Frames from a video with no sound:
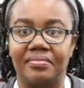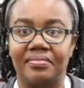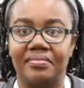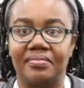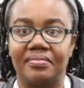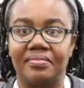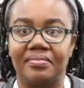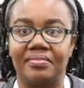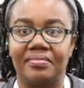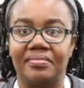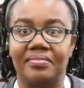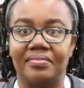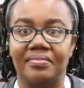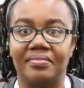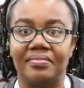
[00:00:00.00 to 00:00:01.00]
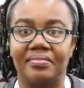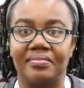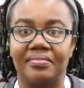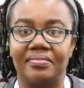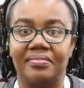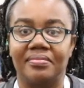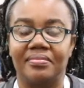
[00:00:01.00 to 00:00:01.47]

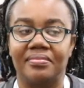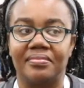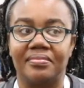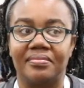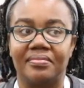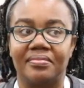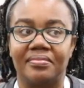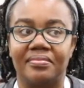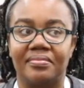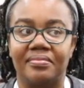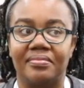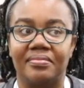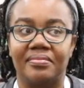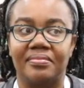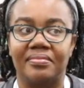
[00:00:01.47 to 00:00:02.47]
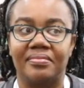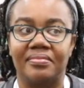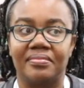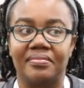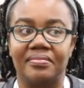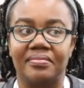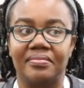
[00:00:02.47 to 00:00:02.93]

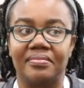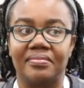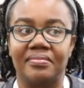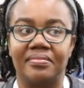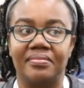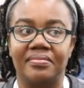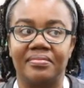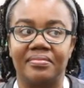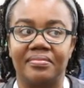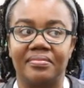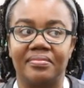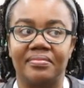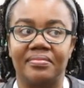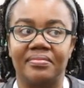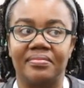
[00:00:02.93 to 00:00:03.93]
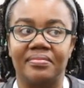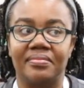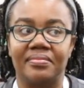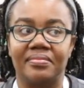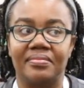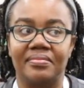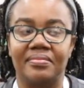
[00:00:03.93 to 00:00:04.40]

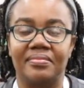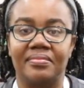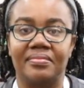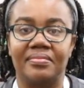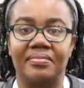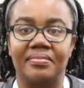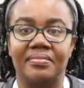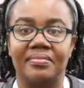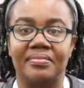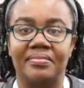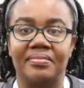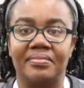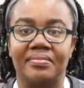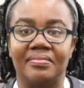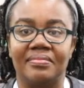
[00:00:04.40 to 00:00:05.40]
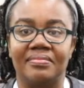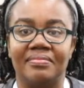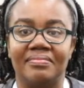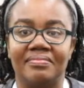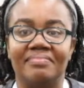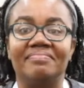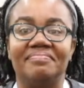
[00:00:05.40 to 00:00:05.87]

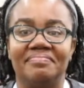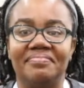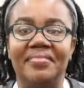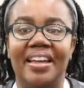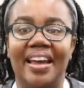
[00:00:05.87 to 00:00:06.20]
No words are spoken by the person on screen.